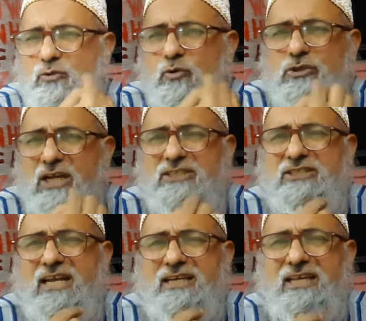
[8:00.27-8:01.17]
to touch
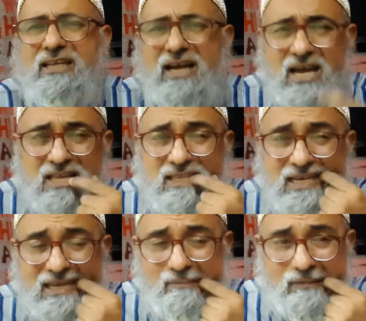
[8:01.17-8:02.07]
that area.
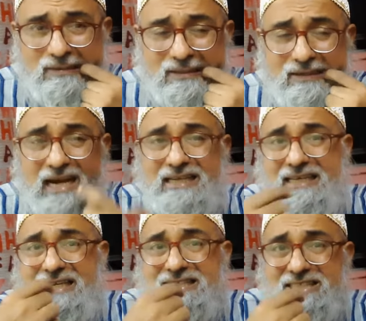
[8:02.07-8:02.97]
They'll keep on
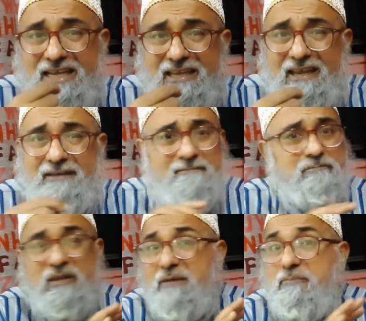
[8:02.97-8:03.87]
retracting, checking.
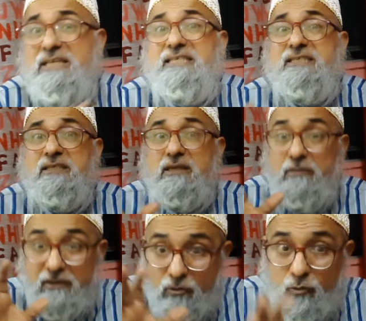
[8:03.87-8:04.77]
Please,
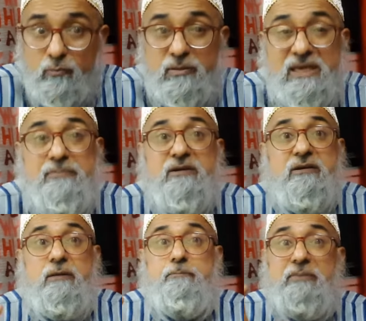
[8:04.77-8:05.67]
keep a
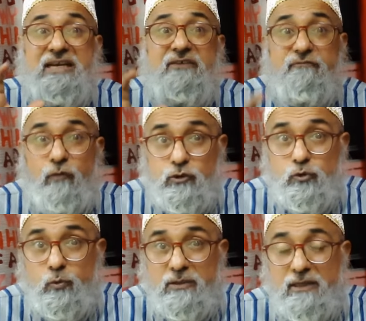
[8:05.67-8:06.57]
complete watch
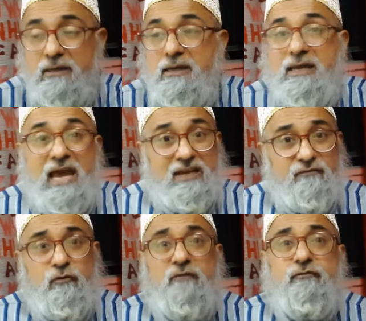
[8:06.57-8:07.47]
over them. And
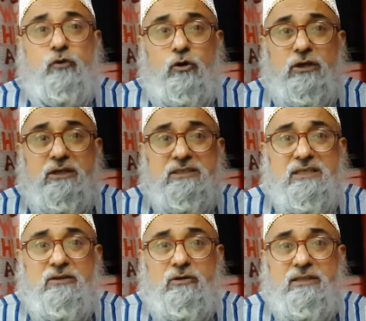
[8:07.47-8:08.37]
if you have toddlers
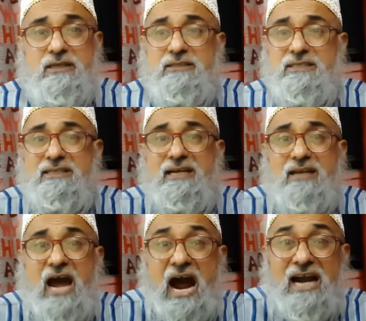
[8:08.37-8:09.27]
and anything, see that
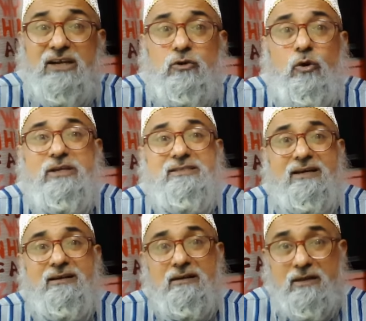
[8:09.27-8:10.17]
hard toys
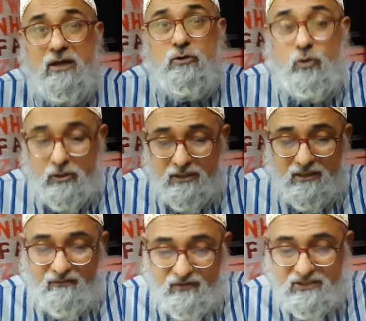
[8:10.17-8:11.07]
are not in
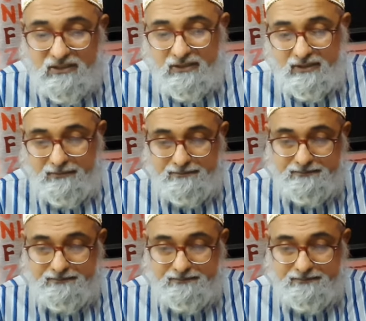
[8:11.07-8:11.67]
their vicinity.